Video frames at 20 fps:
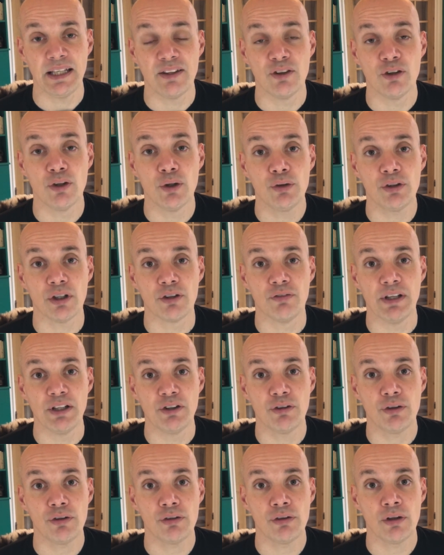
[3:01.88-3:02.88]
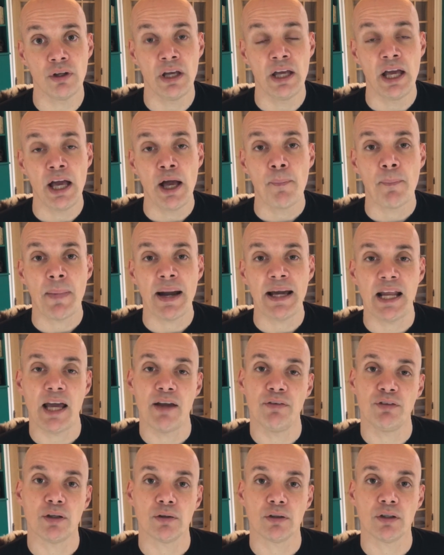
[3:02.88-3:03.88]
in those adventures might
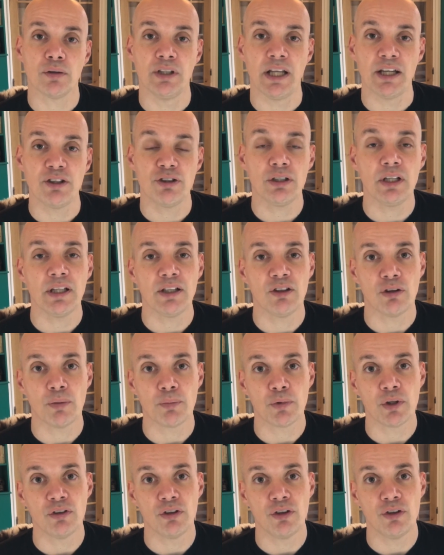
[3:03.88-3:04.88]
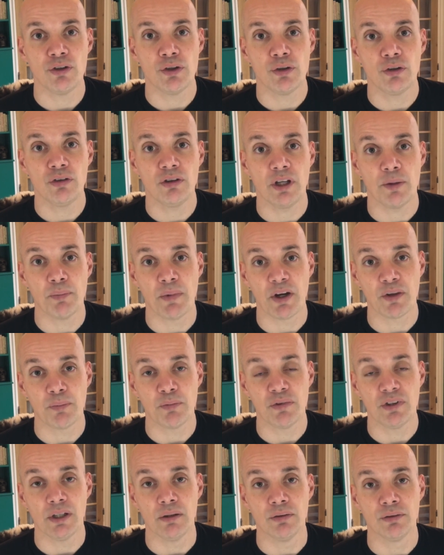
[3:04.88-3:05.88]
have some connection and some continuity among
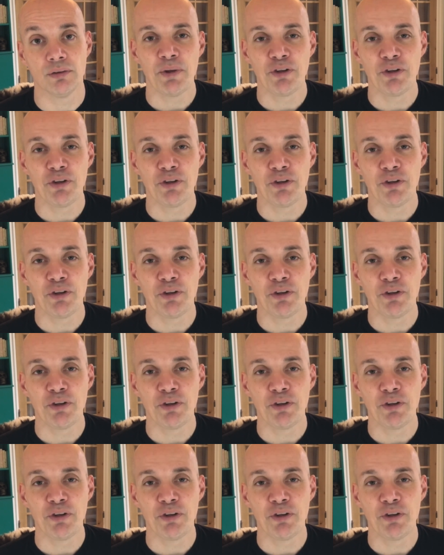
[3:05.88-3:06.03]
themselves.